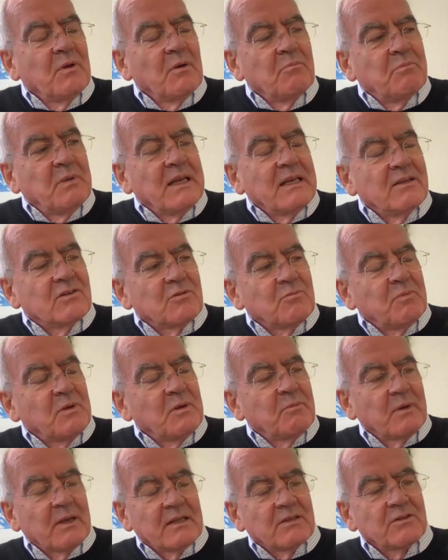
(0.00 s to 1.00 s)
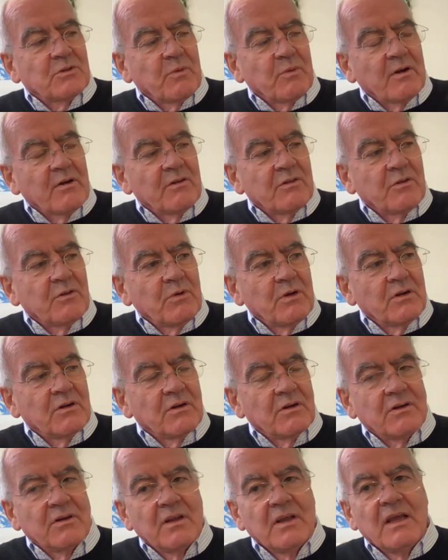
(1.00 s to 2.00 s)
billions of people elsewhere in the
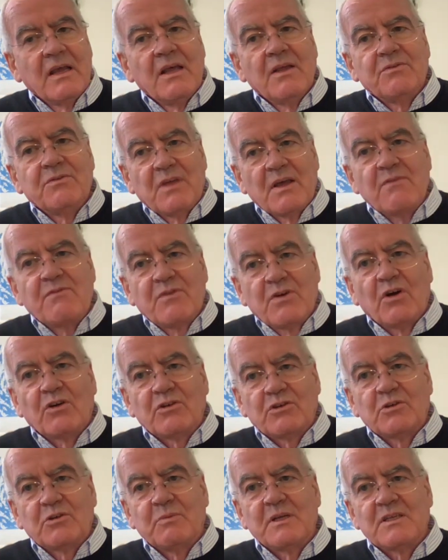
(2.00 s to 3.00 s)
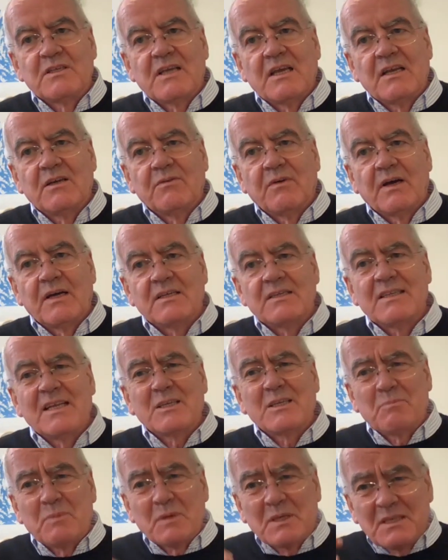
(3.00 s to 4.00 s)
world. They've got to be incentivized, and
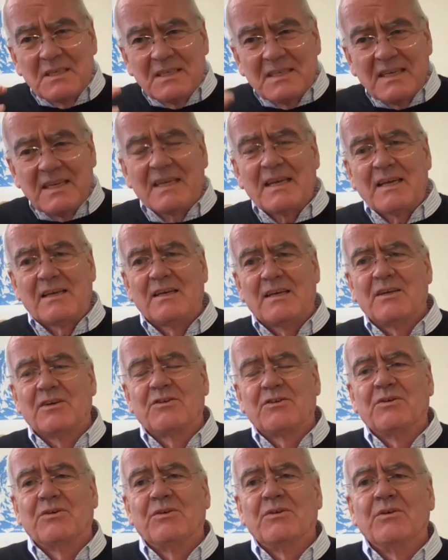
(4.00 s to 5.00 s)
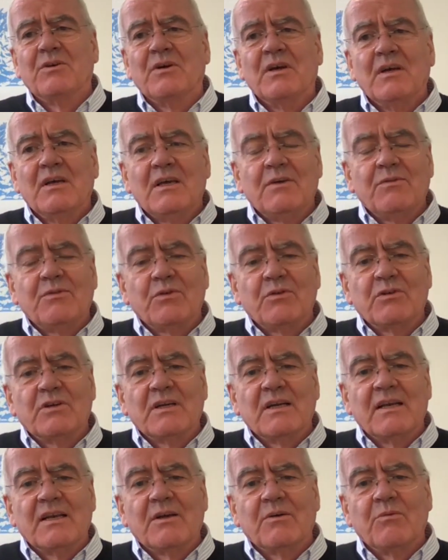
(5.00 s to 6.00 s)
that's particularly true if you're
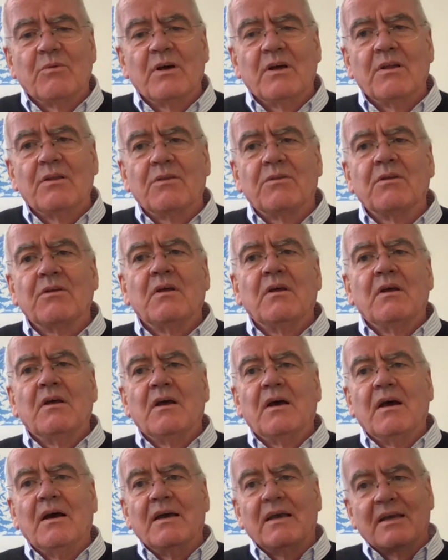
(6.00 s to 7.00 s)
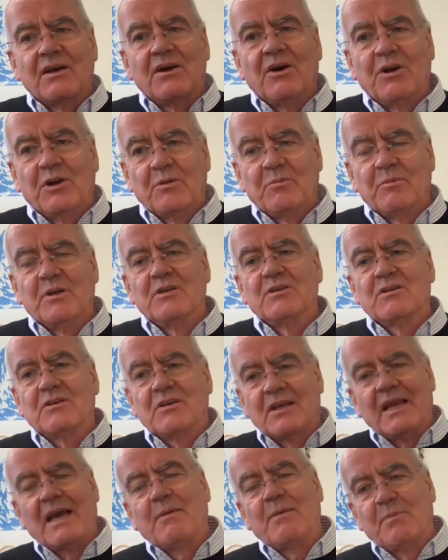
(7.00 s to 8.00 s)
dealing with economies and
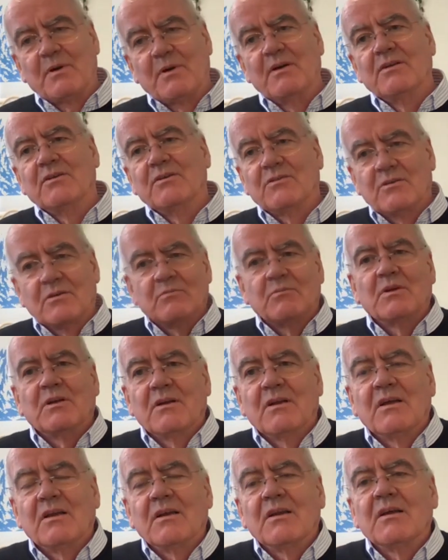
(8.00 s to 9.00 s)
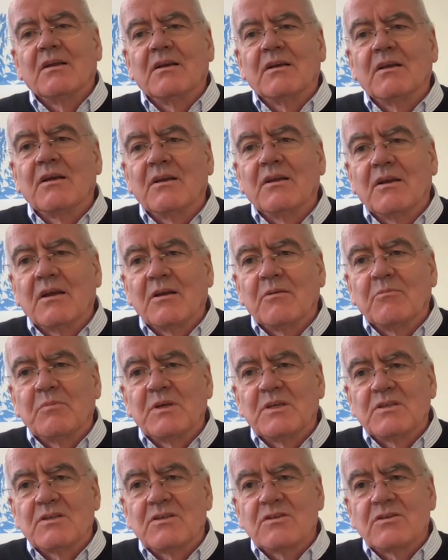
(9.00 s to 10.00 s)
capitalism and
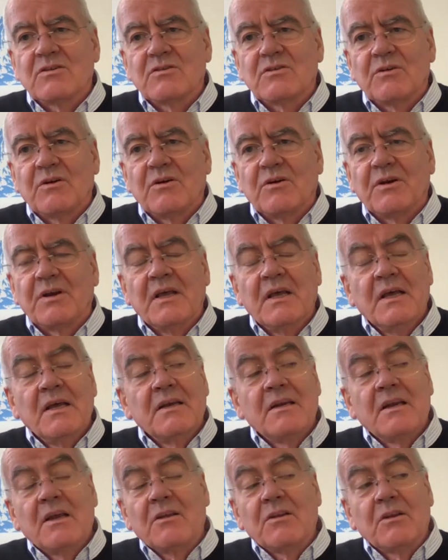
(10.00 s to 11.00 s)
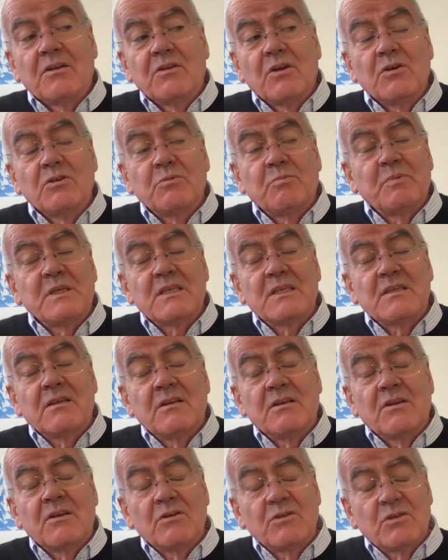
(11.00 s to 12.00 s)
business and so on. Now,
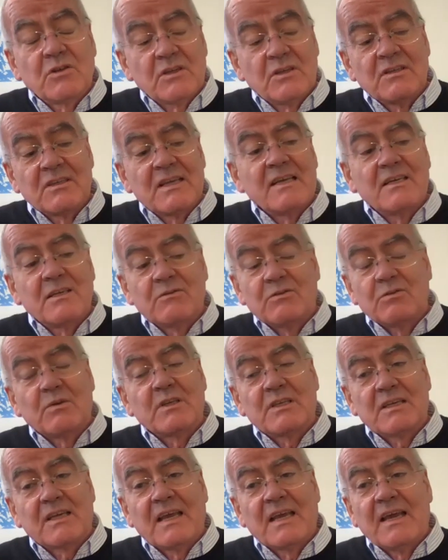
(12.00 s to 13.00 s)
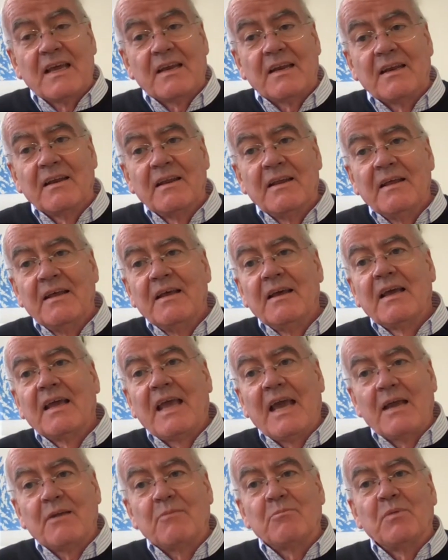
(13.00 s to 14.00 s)
those incentives, once again,
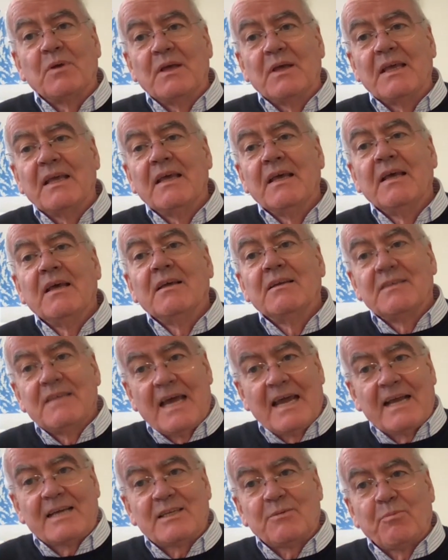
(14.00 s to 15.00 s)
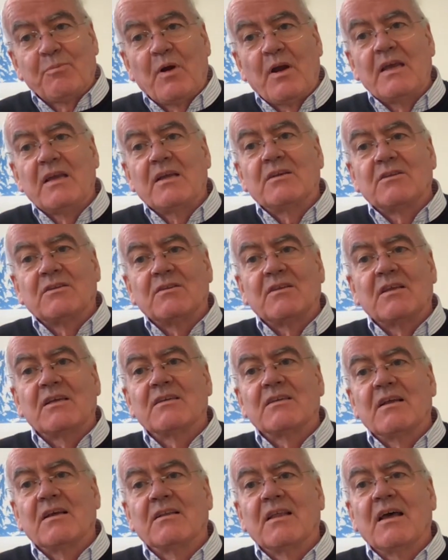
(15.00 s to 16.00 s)
can be tax breaks and things
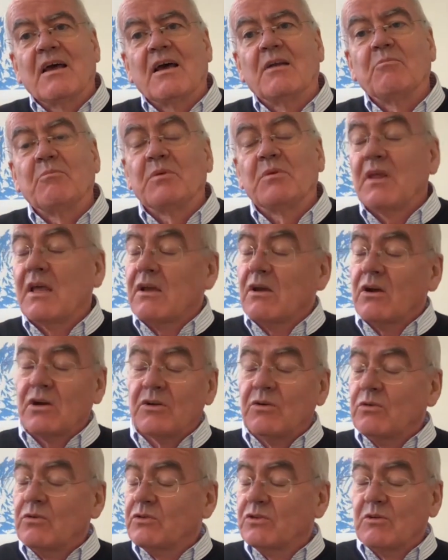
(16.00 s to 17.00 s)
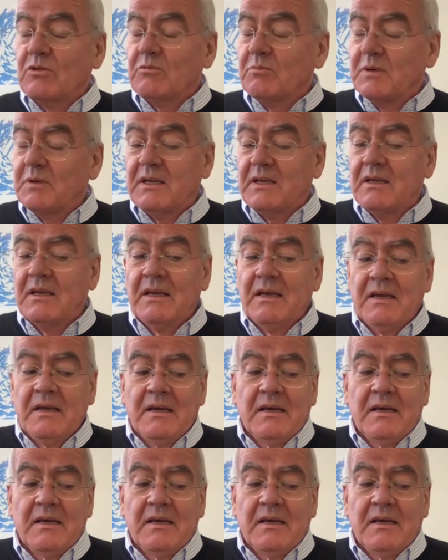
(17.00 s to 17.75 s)
like that, but they can also be